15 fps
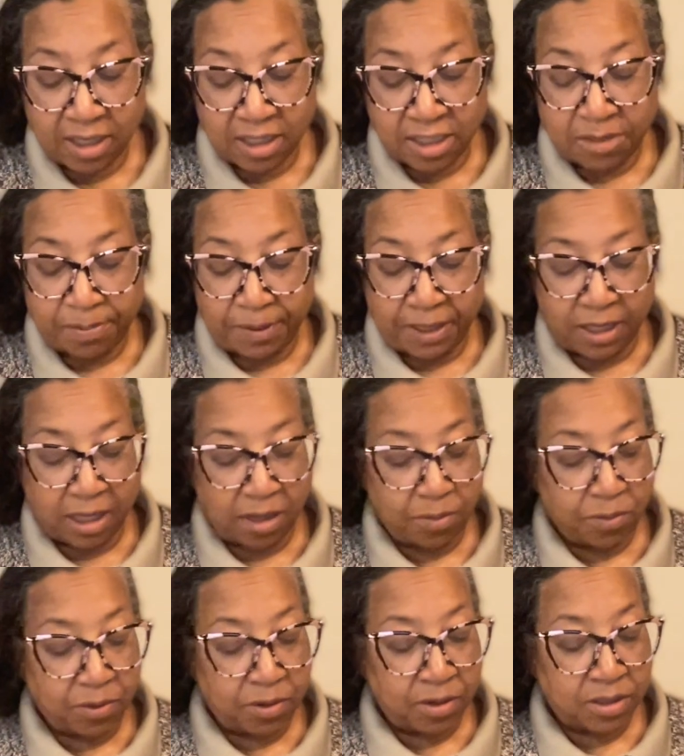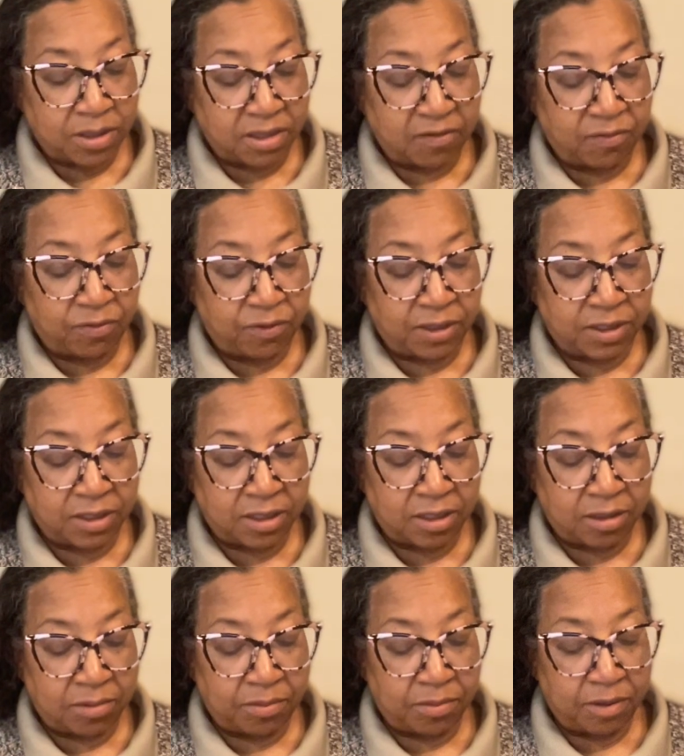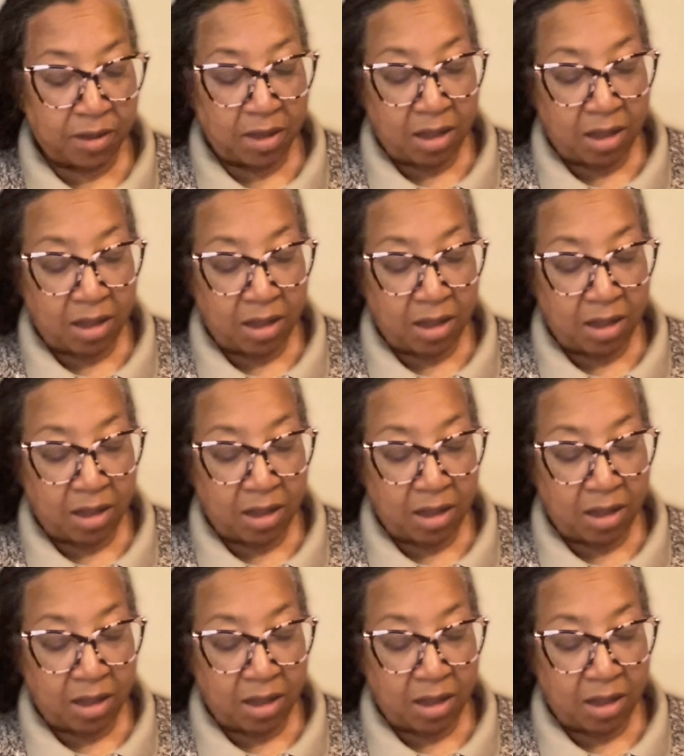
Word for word: speaking words of wisdom,